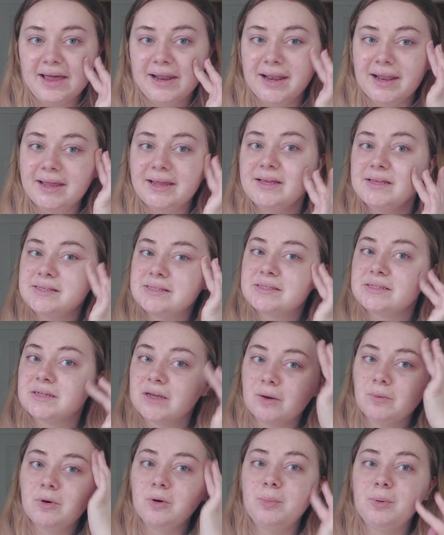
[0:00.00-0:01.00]
At least
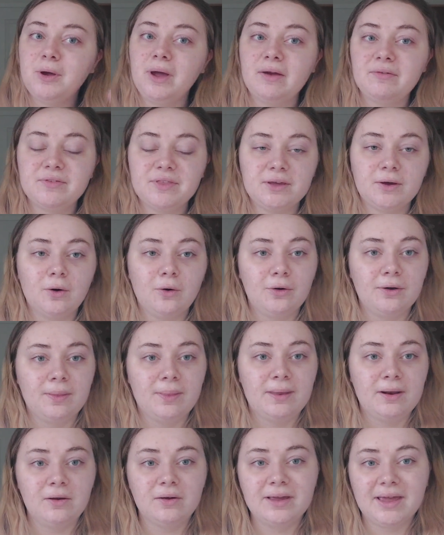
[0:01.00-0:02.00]
I will put everything on, and
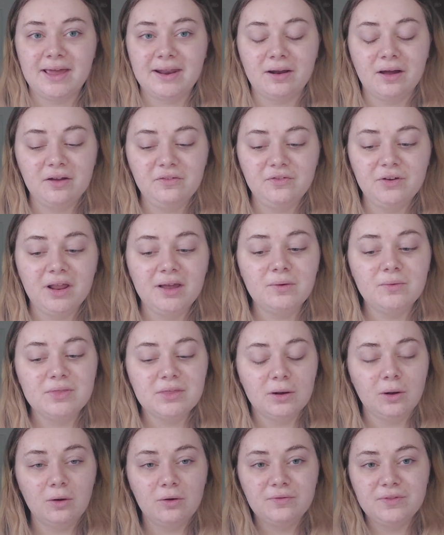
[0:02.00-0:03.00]
then again I feel like with
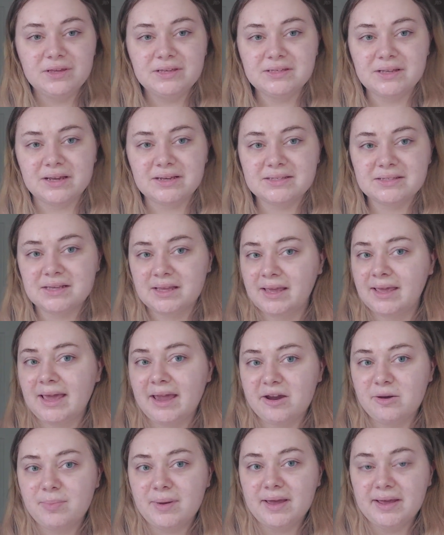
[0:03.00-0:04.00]
a lot of these like
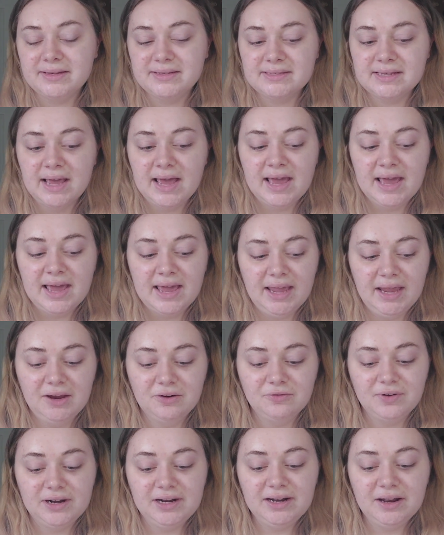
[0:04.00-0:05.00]
skincare bits,
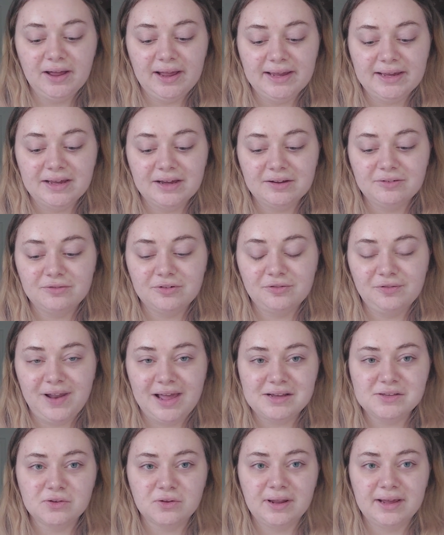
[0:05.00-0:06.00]
it really like
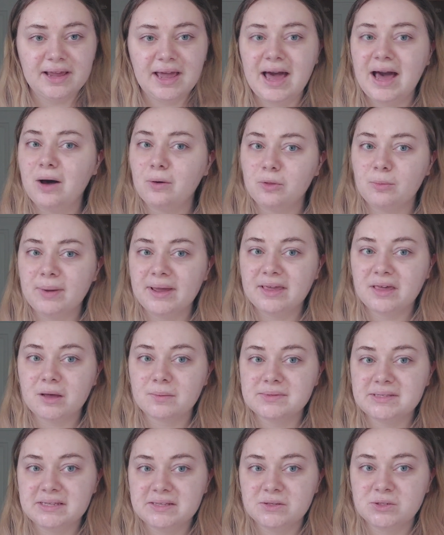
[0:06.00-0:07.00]
reflects on like how the makeup
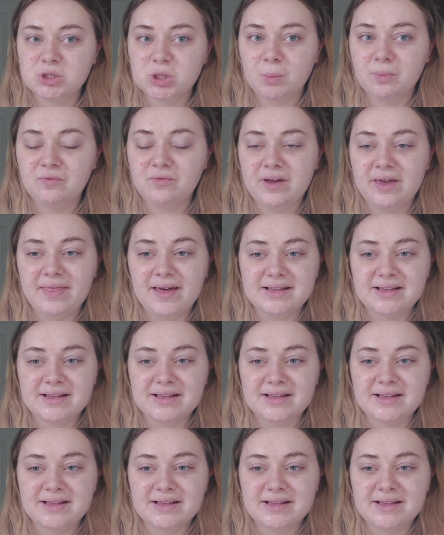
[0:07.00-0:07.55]
sits on top of it.